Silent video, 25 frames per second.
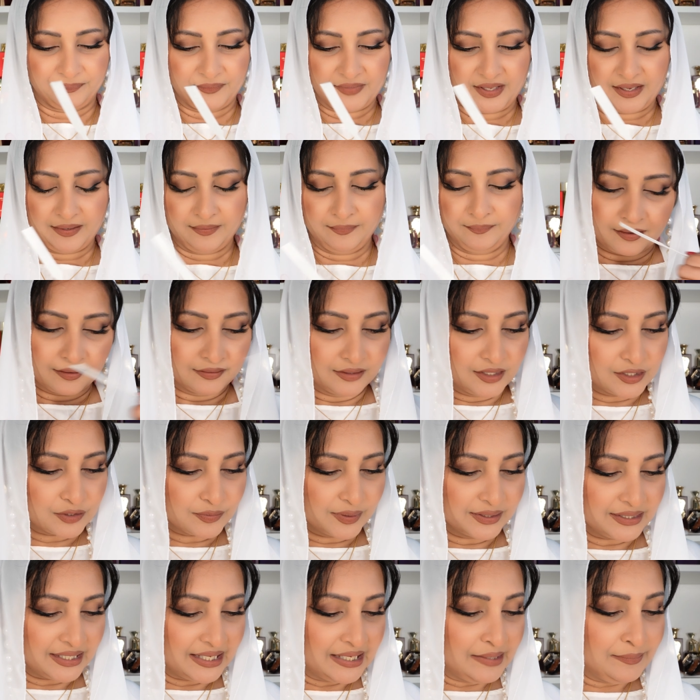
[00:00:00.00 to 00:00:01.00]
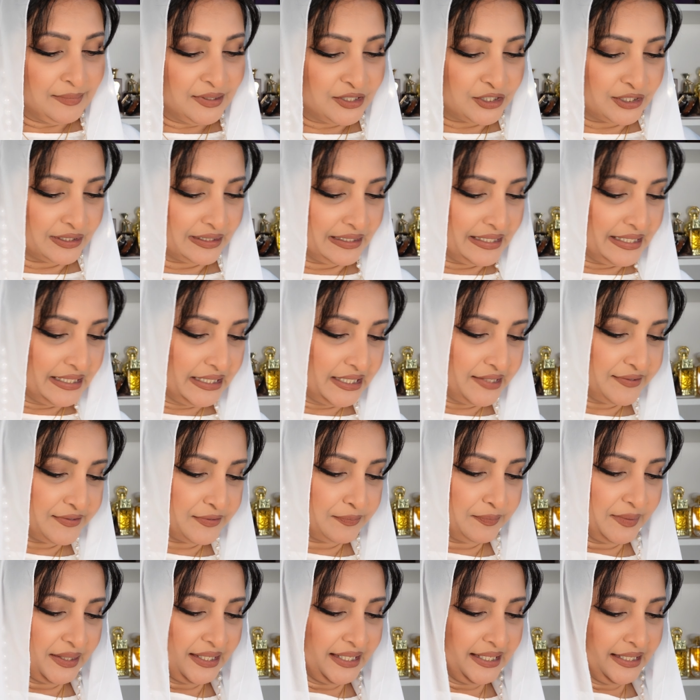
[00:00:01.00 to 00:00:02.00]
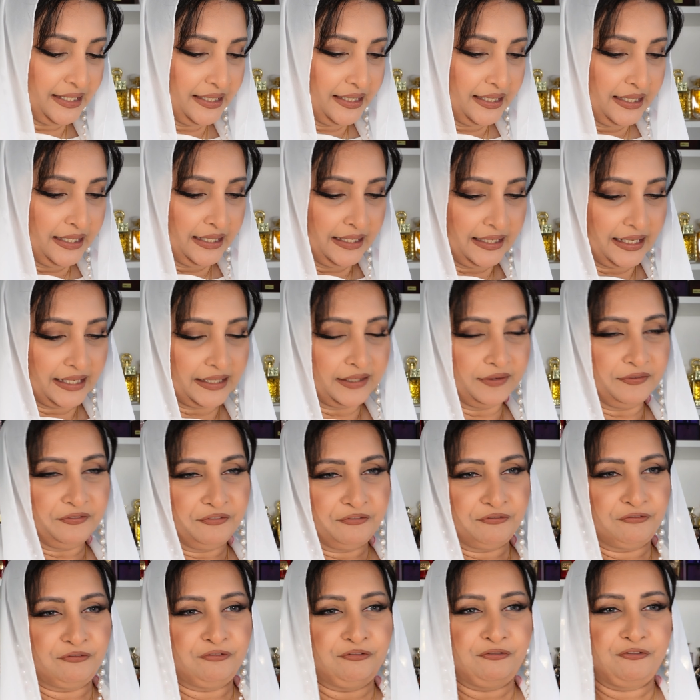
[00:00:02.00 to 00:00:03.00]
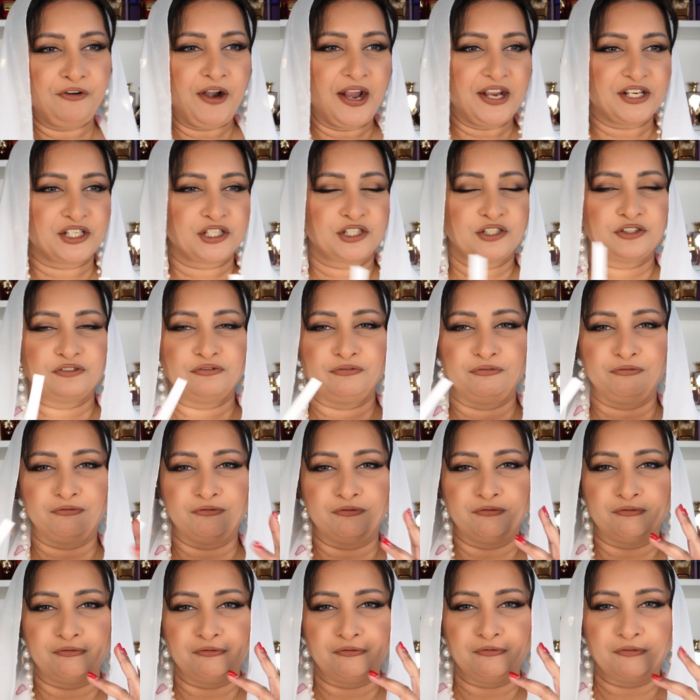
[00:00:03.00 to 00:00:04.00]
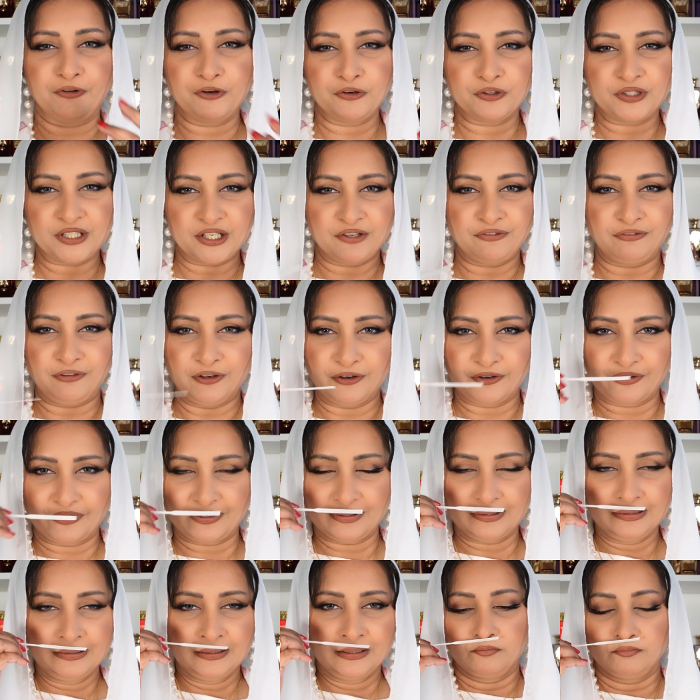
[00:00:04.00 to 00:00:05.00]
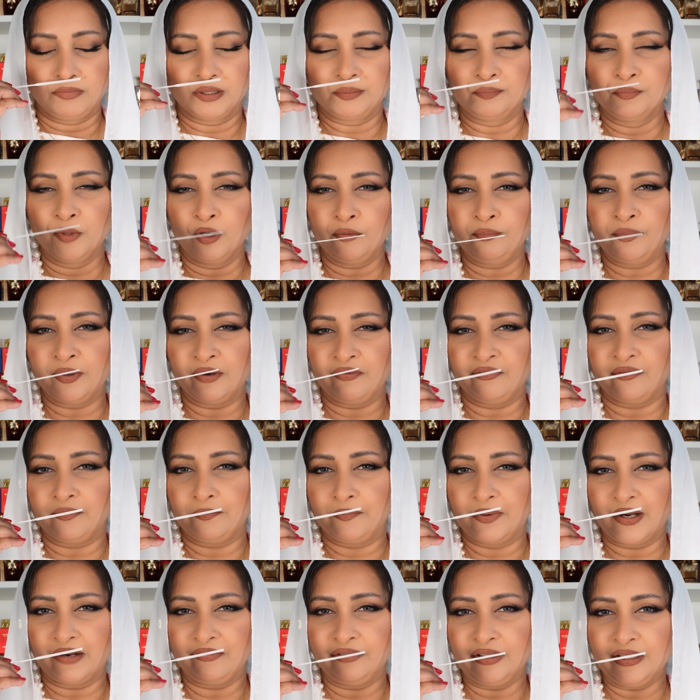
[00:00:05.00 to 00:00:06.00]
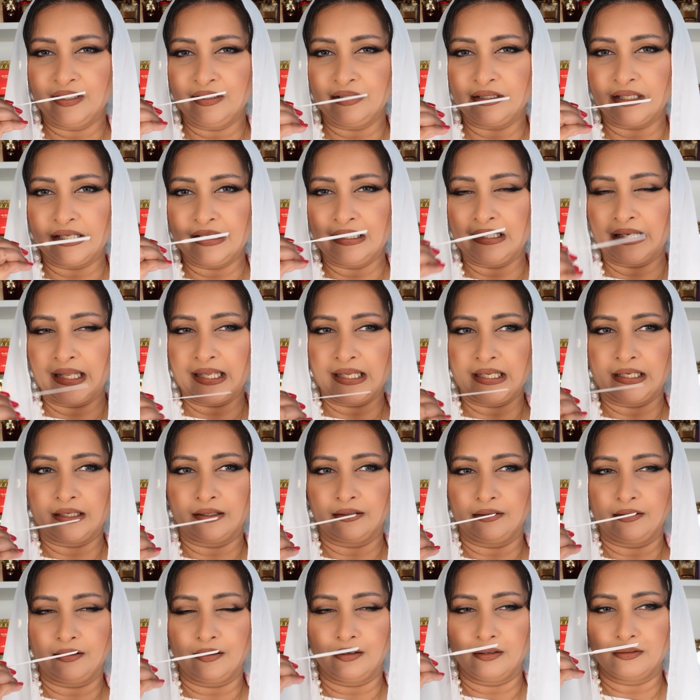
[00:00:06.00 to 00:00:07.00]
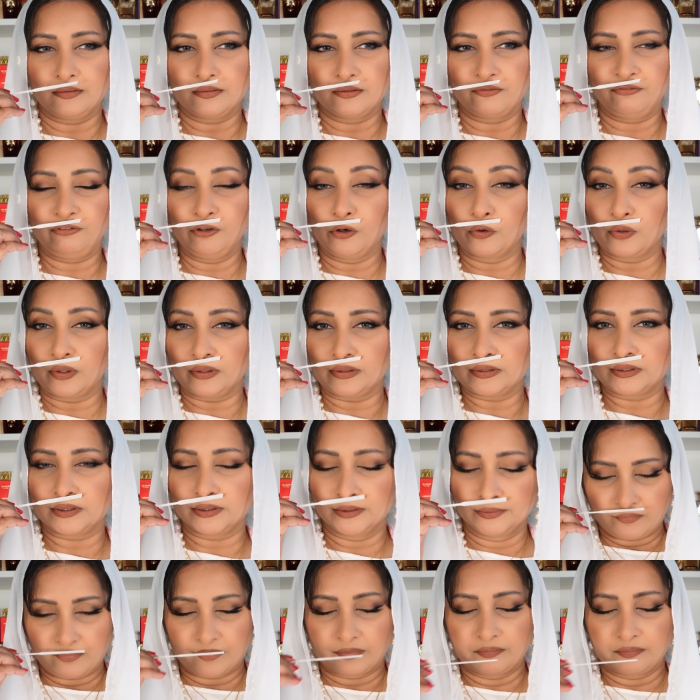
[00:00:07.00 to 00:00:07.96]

Yeah. This one immediately gives me like a fresh, fruity floral, but more prevalent in like florals.